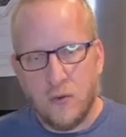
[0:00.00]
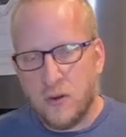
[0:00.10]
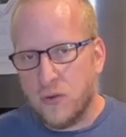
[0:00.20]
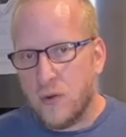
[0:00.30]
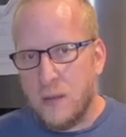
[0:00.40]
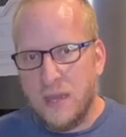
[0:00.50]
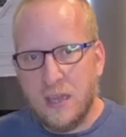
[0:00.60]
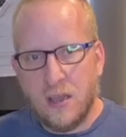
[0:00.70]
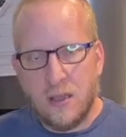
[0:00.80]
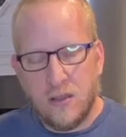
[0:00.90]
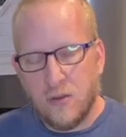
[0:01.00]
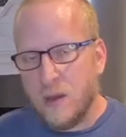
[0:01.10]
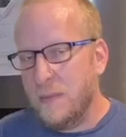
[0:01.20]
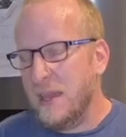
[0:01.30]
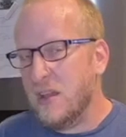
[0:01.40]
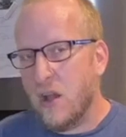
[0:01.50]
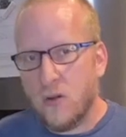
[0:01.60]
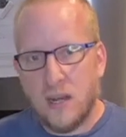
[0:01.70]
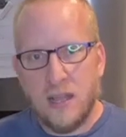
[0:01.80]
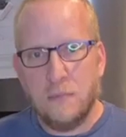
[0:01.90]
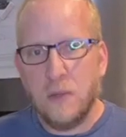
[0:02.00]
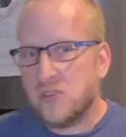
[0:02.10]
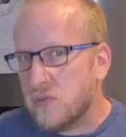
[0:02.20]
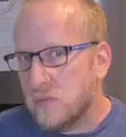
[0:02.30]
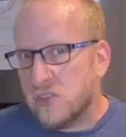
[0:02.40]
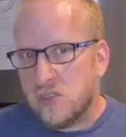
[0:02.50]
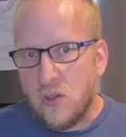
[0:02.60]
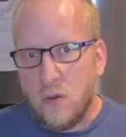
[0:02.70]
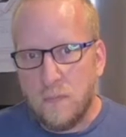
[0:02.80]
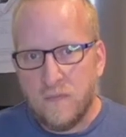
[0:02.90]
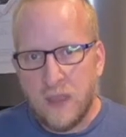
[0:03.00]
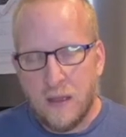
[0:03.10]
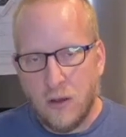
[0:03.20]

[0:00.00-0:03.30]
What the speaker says: creamy coconut mushroom soup,